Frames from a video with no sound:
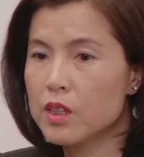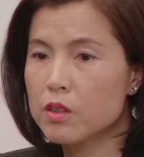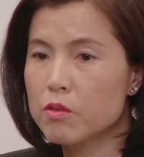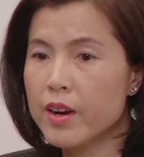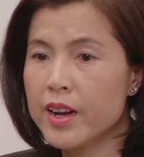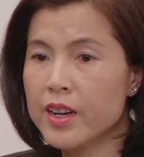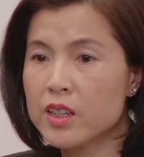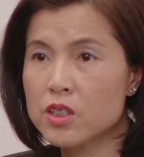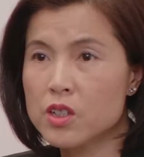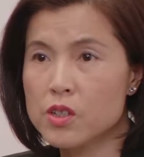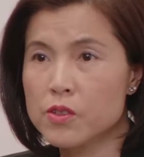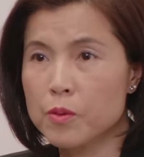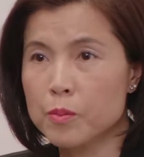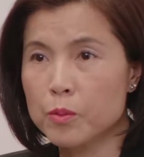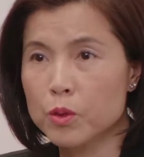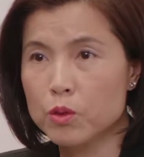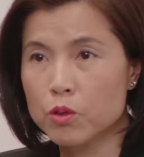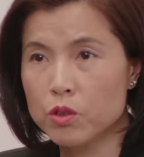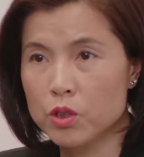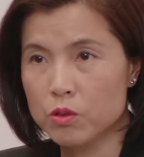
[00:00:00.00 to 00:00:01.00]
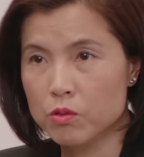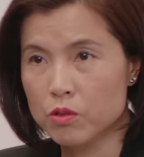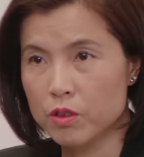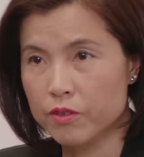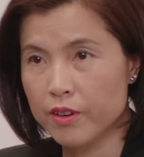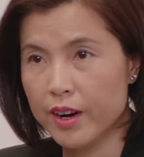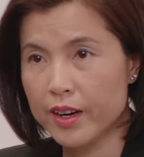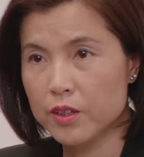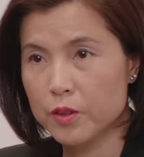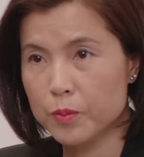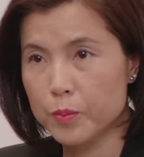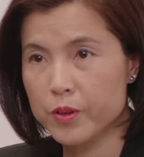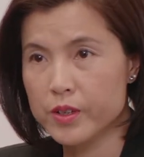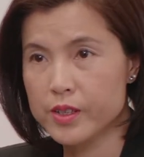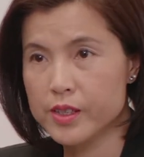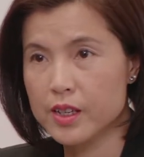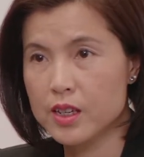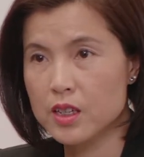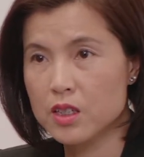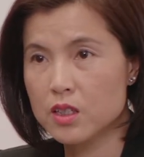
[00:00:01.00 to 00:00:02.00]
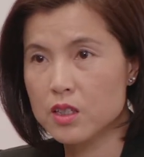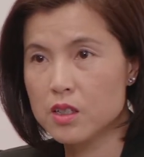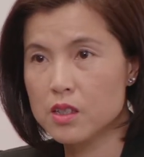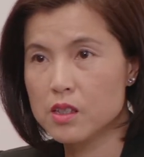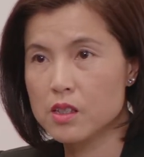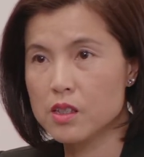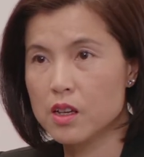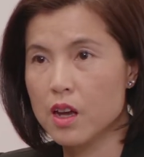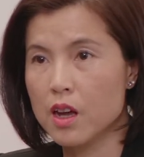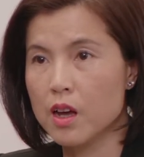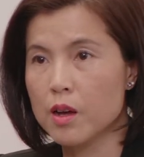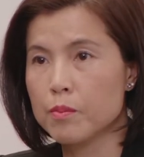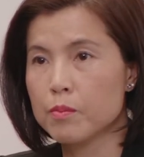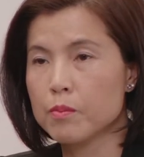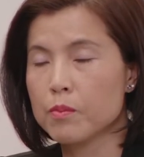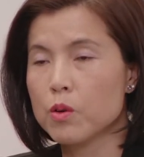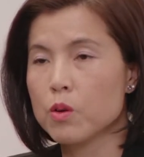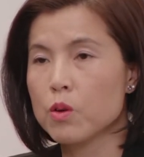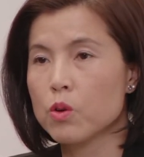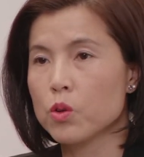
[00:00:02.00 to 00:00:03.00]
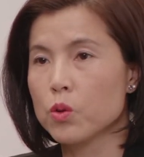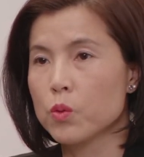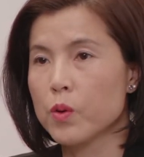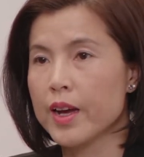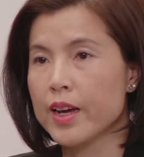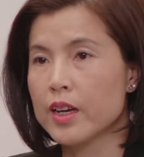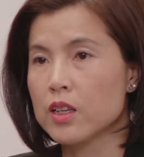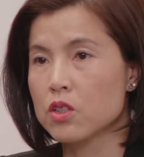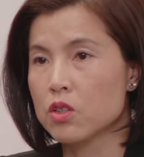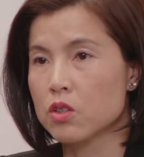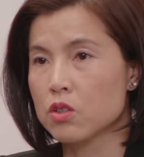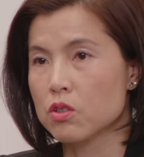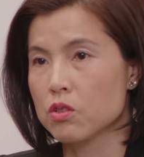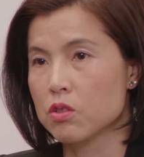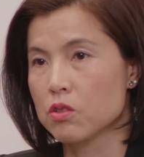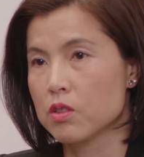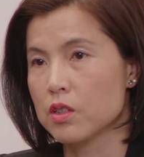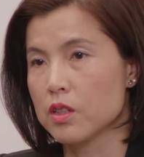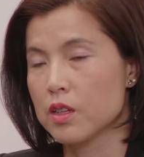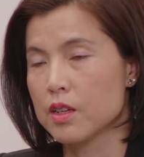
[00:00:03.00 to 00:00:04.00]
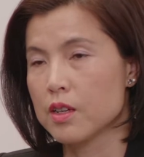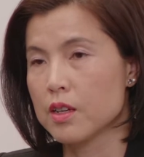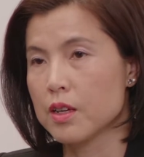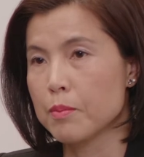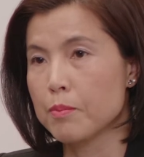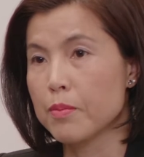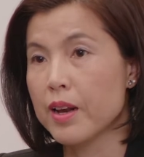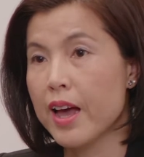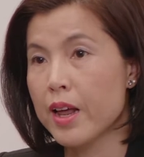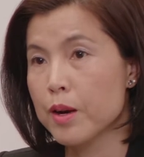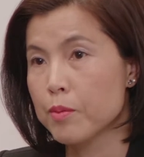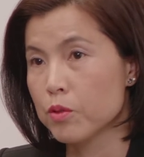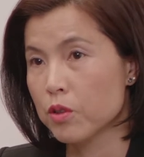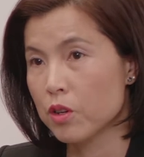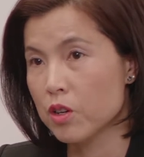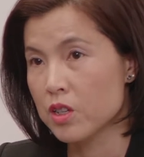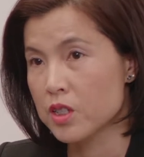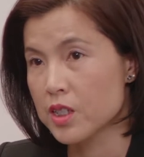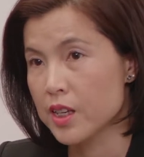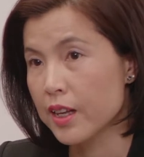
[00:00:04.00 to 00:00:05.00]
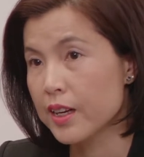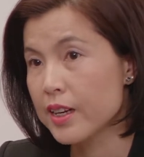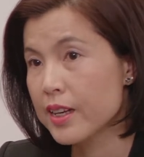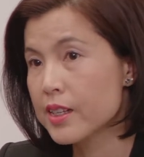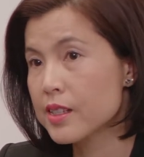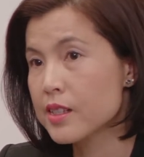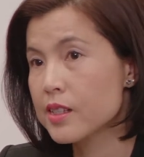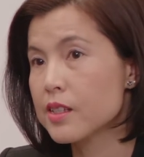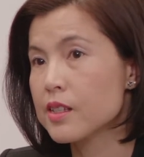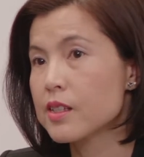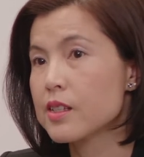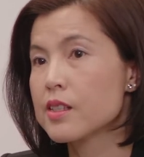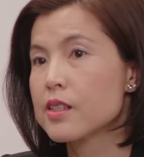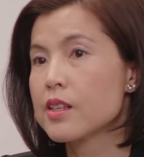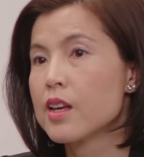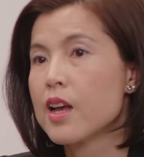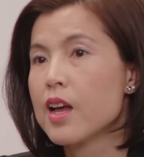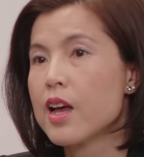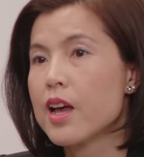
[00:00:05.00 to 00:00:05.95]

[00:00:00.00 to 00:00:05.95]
it ranges from corneal refractive procedures um, all the way to uh, implantable contact lenses